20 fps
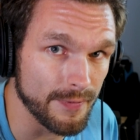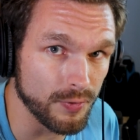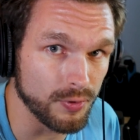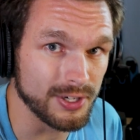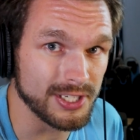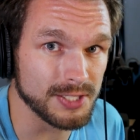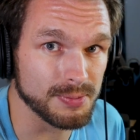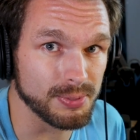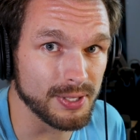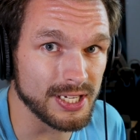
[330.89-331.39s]

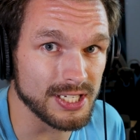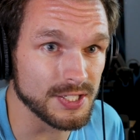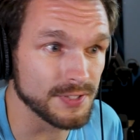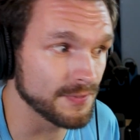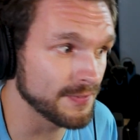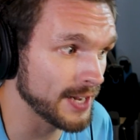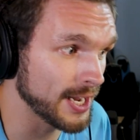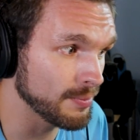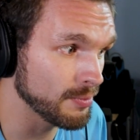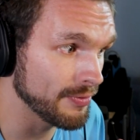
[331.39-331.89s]
Voice Play's
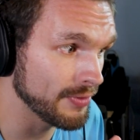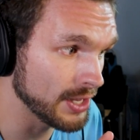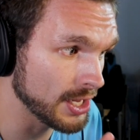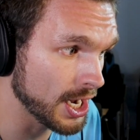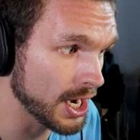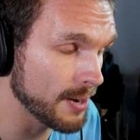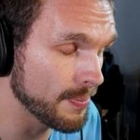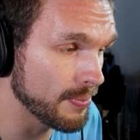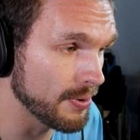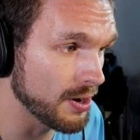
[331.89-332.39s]
Phantom of the
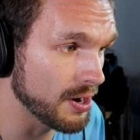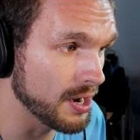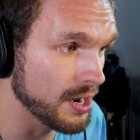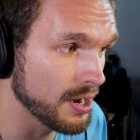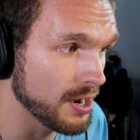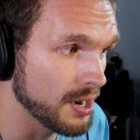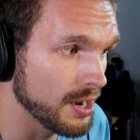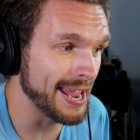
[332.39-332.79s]
Opera.